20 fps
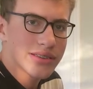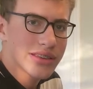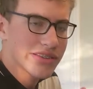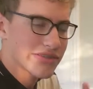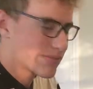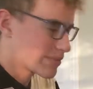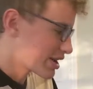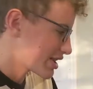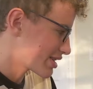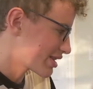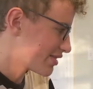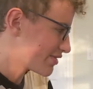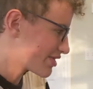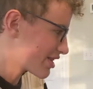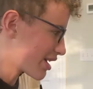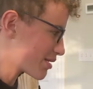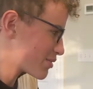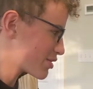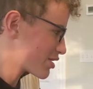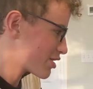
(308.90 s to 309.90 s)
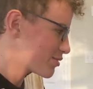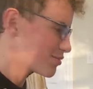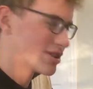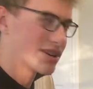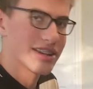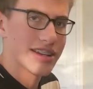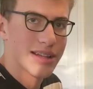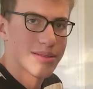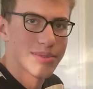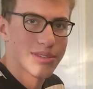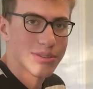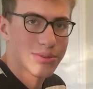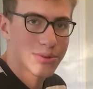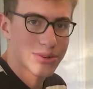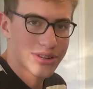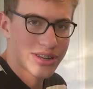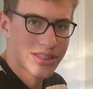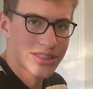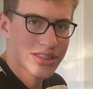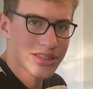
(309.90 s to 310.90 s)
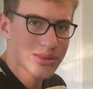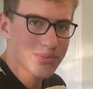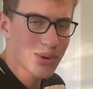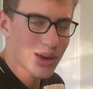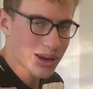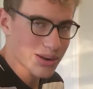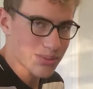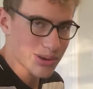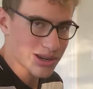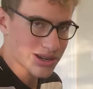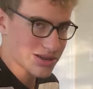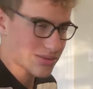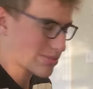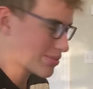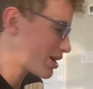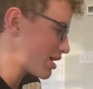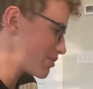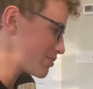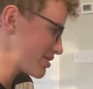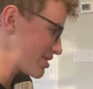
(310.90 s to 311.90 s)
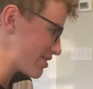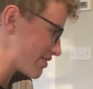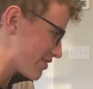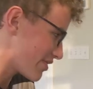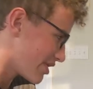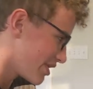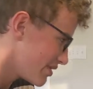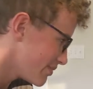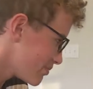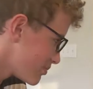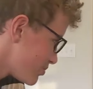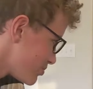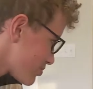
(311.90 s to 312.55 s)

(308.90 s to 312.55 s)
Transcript: give myself diamond armor and diamond sword and then spawn a bunch of mobs to fight.